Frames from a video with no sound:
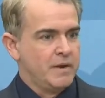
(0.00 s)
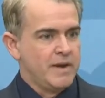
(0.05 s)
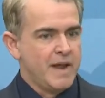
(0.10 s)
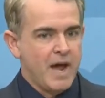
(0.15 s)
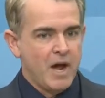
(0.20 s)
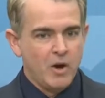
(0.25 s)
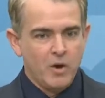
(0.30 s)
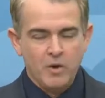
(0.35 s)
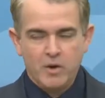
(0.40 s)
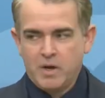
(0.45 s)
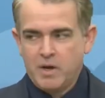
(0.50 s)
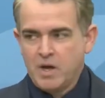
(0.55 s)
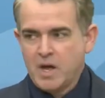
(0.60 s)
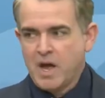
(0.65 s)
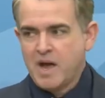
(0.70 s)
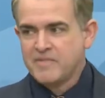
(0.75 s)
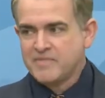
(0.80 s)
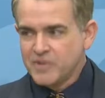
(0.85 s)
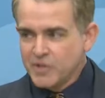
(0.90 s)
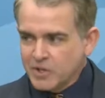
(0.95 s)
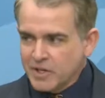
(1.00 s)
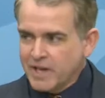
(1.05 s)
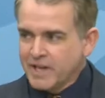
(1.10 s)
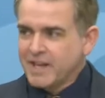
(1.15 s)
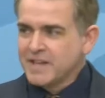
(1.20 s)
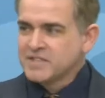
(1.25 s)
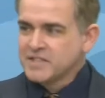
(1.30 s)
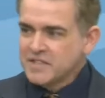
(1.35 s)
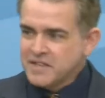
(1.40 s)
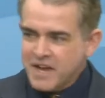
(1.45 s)
Now, I feel
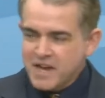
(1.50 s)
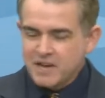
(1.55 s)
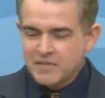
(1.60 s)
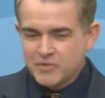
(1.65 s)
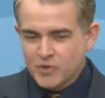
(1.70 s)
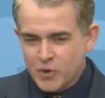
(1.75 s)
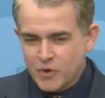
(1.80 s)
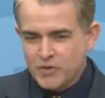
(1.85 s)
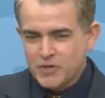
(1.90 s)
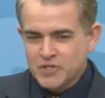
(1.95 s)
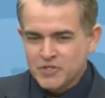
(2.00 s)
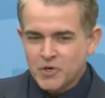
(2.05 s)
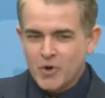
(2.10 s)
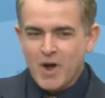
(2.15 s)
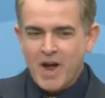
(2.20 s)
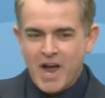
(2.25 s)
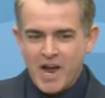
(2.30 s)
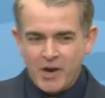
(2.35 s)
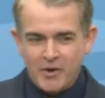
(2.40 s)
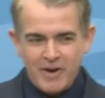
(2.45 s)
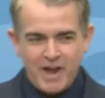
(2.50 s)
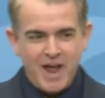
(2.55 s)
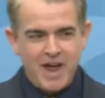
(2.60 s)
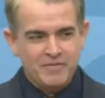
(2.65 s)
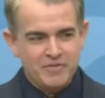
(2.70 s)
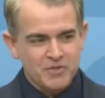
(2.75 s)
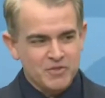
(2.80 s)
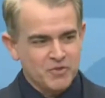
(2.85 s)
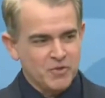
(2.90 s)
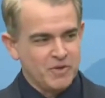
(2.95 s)
like as a native Northeast Ohioan, I
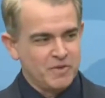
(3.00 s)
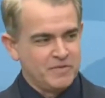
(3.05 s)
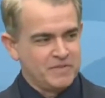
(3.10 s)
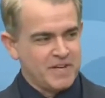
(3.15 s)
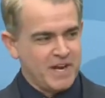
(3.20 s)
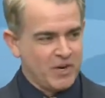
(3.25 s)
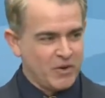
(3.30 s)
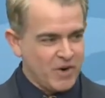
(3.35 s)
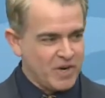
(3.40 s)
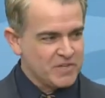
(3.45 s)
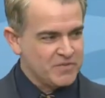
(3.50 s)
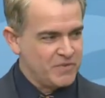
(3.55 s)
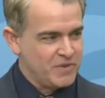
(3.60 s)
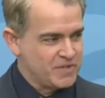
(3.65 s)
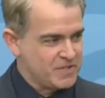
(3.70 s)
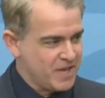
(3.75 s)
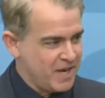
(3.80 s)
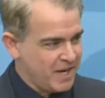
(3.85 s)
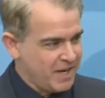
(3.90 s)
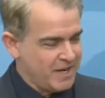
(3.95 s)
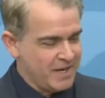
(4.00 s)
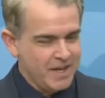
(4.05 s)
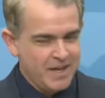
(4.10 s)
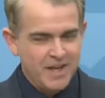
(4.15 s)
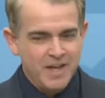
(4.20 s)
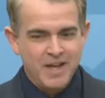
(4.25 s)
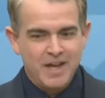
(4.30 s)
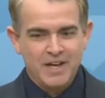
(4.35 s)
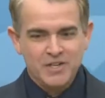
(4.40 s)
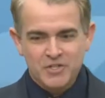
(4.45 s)
have to sort of digress for a second
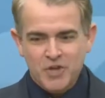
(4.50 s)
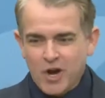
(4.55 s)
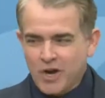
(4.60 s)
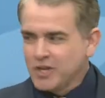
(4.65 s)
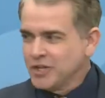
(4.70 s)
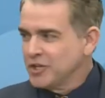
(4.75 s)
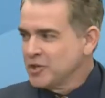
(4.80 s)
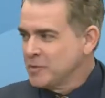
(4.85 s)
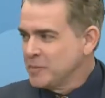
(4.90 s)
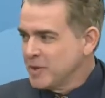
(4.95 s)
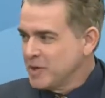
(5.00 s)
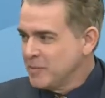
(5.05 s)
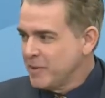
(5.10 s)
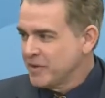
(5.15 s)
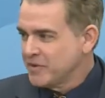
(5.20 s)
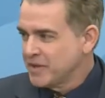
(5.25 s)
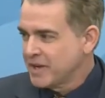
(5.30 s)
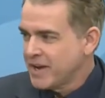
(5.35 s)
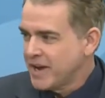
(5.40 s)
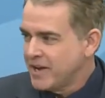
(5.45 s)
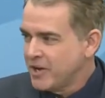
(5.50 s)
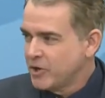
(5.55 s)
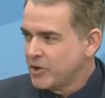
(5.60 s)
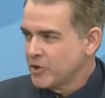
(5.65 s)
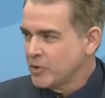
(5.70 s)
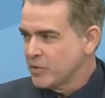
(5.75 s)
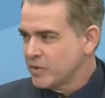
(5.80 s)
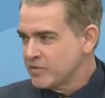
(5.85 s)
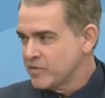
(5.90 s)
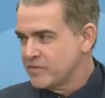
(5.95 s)
and talk a little bit about the
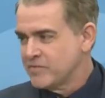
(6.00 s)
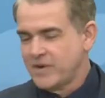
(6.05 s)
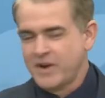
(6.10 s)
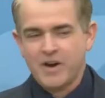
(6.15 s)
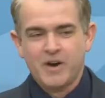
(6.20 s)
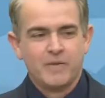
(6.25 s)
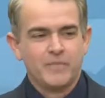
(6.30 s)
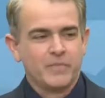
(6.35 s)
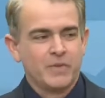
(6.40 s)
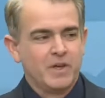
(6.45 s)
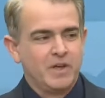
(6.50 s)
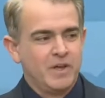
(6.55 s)
Cuyahoga River Fire.